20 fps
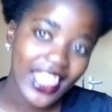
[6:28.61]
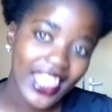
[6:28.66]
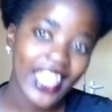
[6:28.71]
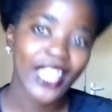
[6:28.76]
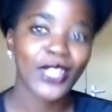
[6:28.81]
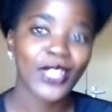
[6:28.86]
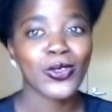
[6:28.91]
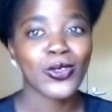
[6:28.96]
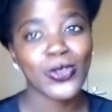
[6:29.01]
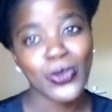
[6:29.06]

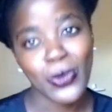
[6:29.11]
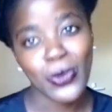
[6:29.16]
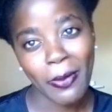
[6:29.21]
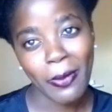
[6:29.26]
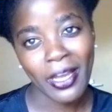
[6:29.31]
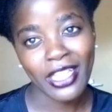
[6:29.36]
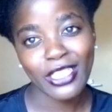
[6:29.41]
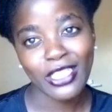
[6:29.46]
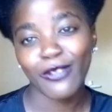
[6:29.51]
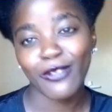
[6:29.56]
Thank you so
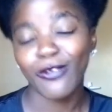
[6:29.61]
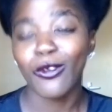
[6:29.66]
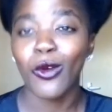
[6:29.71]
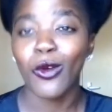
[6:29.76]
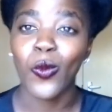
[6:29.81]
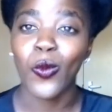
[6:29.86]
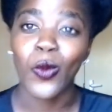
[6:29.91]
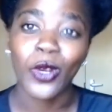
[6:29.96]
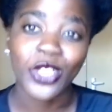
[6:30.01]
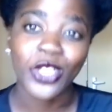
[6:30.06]
much for
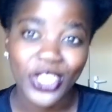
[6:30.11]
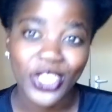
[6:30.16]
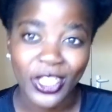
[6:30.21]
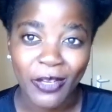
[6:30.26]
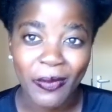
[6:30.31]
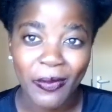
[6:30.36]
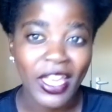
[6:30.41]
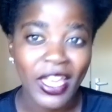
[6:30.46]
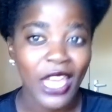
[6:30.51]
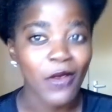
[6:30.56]
watching
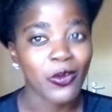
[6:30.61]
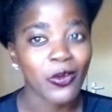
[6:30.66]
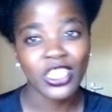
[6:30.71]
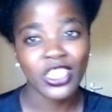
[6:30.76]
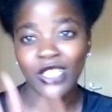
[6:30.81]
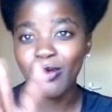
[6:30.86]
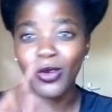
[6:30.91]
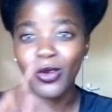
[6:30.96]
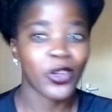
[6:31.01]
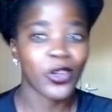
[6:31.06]
me. I
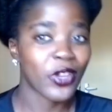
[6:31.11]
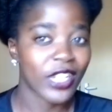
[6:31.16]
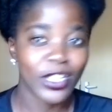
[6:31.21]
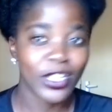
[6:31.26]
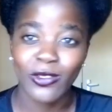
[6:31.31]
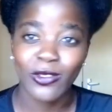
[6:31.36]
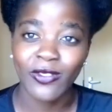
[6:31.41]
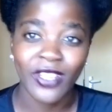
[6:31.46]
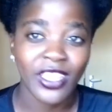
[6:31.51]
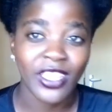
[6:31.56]
wish you ngeona
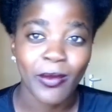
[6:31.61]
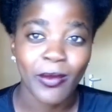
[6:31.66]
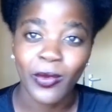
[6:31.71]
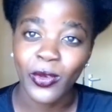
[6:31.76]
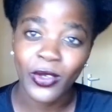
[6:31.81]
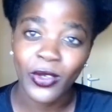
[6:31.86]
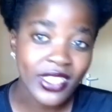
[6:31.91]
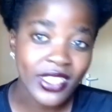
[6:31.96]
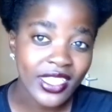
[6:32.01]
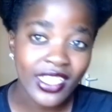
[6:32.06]
tu venye
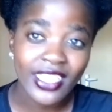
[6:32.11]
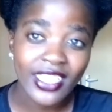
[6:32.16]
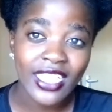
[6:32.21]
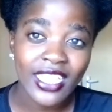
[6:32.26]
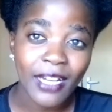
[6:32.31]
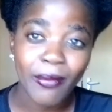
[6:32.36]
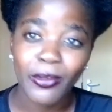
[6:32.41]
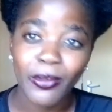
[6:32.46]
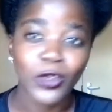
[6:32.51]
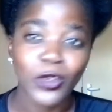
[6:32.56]
niko set
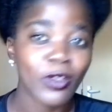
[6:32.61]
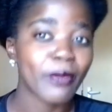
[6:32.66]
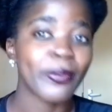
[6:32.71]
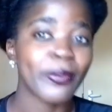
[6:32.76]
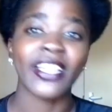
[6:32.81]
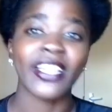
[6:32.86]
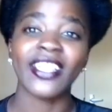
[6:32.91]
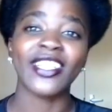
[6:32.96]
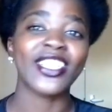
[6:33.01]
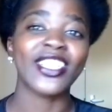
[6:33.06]
up.
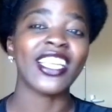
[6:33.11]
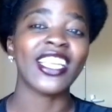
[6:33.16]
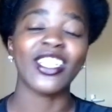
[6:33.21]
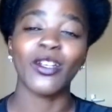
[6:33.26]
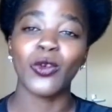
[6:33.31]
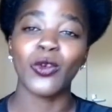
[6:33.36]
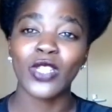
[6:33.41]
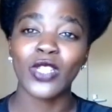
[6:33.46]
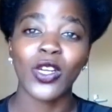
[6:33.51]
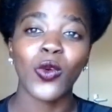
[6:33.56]
Yani
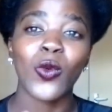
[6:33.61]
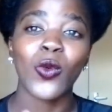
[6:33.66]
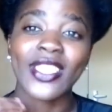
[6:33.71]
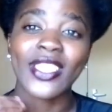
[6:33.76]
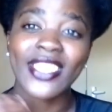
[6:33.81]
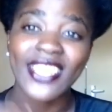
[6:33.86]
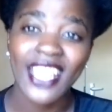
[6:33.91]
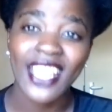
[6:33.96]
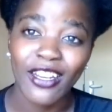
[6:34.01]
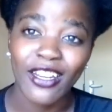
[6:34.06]
utakuwa
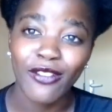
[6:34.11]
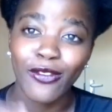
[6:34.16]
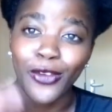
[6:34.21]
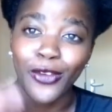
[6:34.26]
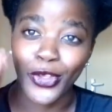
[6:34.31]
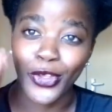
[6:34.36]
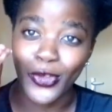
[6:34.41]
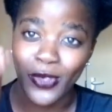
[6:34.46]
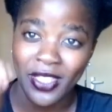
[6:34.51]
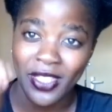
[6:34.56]
sad
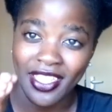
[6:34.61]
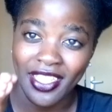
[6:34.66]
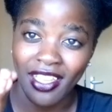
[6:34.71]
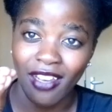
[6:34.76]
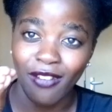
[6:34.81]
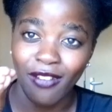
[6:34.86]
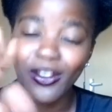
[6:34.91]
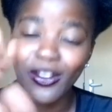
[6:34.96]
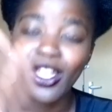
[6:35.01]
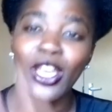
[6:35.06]
for
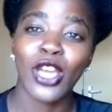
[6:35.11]
yourself.